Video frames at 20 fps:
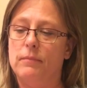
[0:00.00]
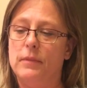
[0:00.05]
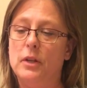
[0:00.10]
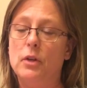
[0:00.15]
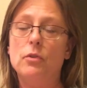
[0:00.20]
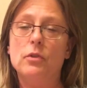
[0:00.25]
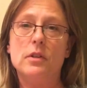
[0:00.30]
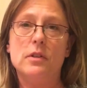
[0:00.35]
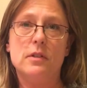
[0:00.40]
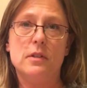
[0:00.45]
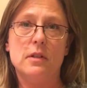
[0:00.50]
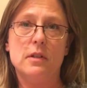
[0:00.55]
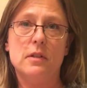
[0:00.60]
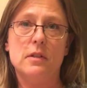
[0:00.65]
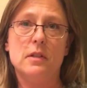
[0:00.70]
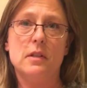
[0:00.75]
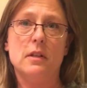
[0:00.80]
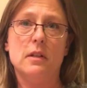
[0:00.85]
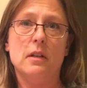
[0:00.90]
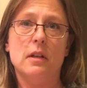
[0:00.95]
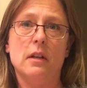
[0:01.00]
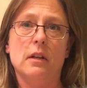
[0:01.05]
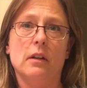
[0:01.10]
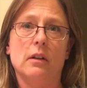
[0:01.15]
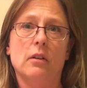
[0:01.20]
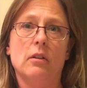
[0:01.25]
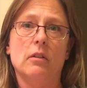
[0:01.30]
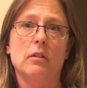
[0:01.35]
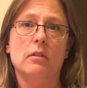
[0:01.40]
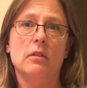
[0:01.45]
illnesses
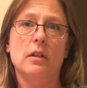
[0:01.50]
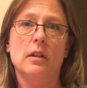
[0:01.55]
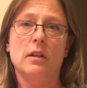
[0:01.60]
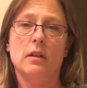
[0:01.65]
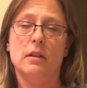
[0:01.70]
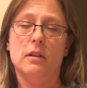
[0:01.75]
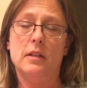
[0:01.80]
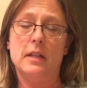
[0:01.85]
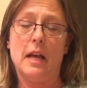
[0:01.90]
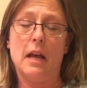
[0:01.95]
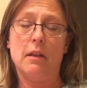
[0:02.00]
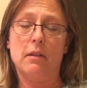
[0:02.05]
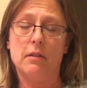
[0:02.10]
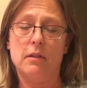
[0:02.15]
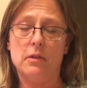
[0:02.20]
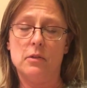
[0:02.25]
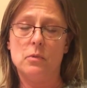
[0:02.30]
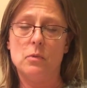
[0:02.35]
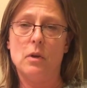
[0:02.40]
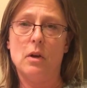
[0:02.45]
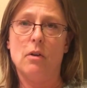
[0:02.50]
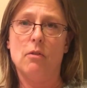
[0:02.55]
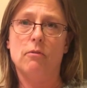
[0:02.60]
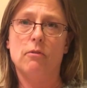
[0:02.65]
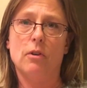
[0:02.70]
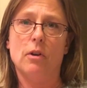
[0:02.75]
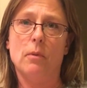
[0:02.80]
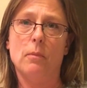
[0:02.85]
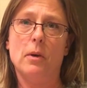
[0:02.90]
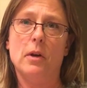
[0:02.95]
and death as well
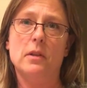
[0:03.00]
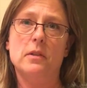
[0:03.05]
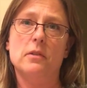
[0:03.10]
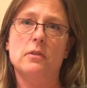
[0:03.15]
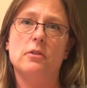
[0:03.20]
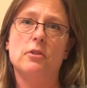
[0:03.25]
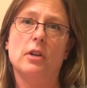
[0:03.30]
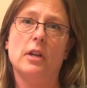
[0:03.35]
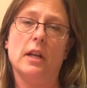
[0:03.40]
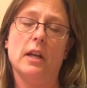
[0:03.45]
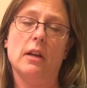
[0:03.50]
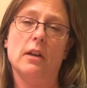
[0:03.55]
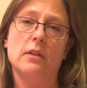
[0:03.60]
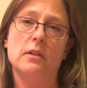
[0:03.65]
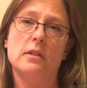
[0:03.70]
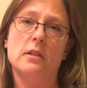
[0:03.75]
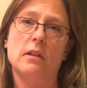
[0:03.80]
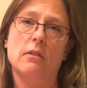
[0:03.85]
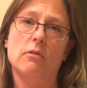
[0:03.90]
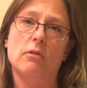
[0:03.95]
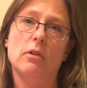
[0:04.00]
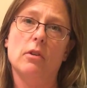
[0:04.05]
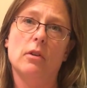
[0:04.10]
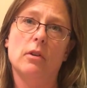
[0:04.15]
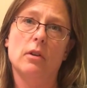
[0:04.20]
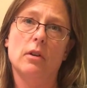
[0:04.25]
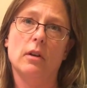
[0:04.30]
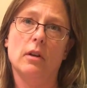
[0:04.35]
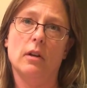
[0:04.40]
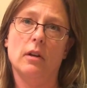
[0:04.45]
from drinking unsafe
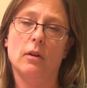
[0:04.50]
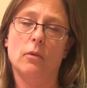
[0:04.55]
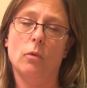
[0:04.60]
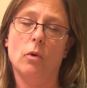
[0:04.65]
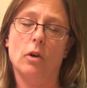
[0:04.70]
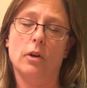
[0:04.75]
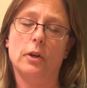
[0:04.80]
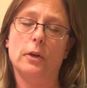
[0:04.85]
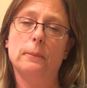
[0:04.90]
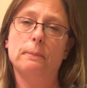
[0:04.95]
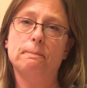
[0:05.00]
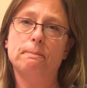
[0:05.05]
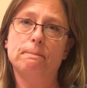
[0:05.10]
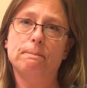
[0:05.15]
water.